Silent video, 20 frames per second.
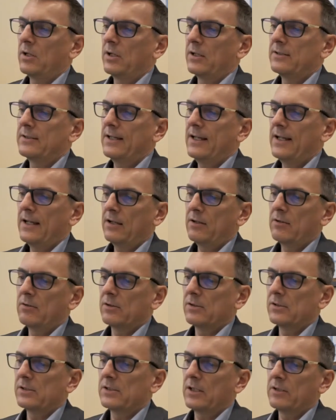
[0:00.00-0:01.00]

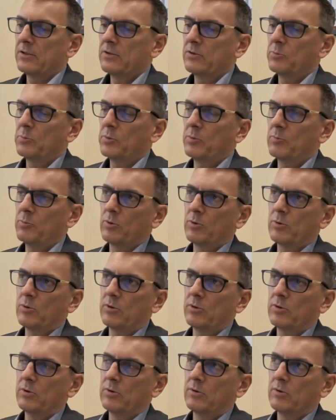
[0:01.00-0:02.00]
attackers tend to be
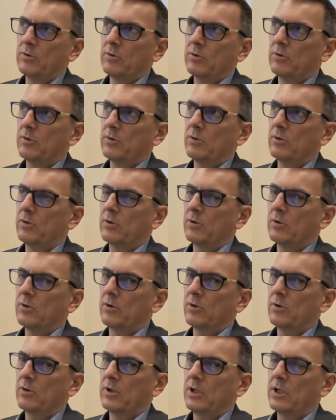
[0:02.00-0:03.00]
more
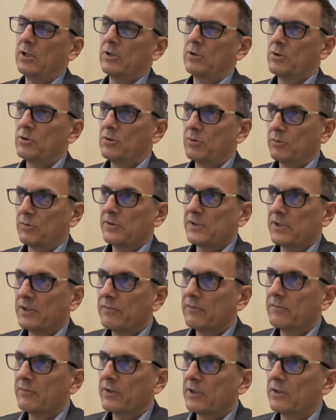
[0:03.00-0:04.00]

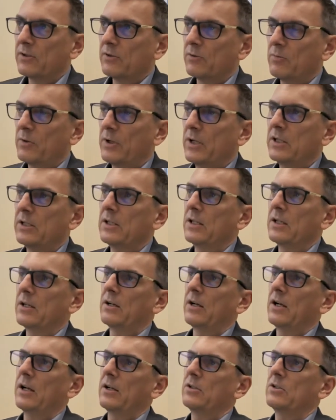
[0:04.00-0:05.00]
intrusive in the way they are
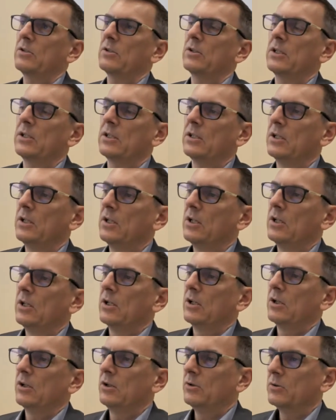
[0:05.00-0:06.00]
actually
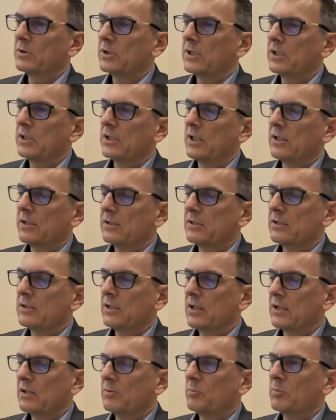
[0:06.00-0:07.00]
looking at the
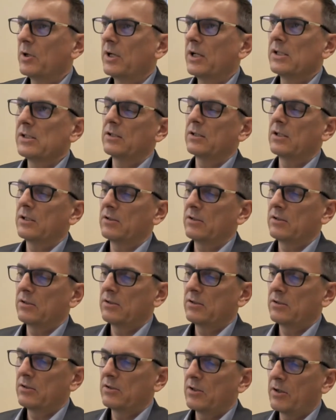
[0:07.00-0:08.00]
enterprise than
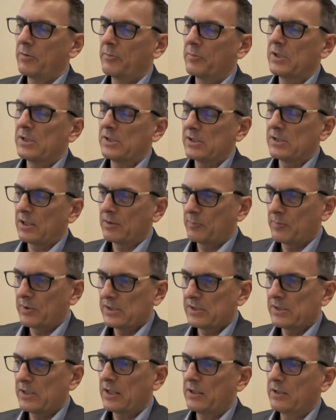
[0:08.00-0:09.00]
companies like
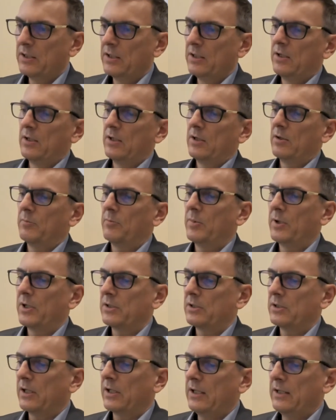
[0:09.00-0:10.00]
BitSight,
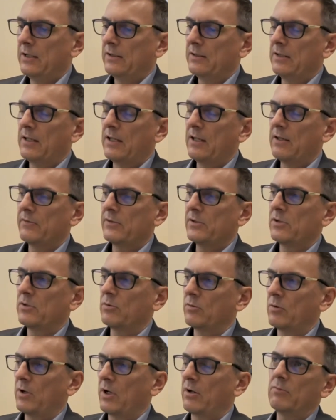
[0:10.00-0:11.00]
but it gives
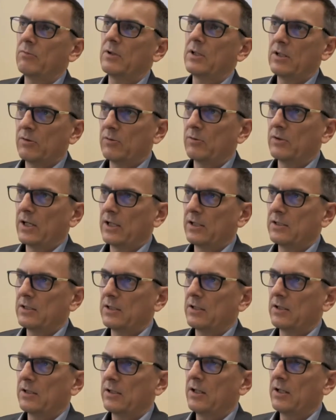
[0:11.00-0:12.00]
you a really good
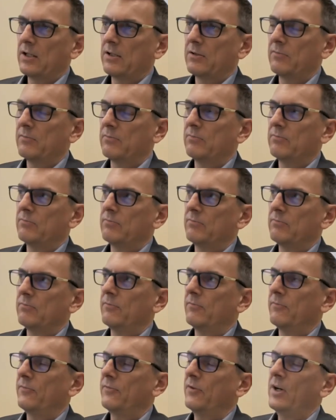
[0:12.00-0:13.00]
idea. And
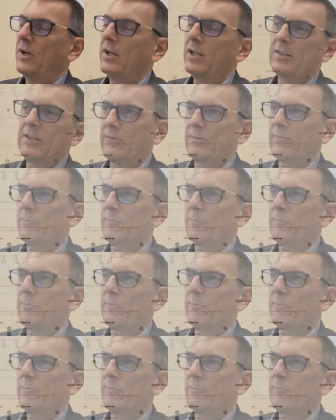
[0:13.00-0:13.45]
frankly, if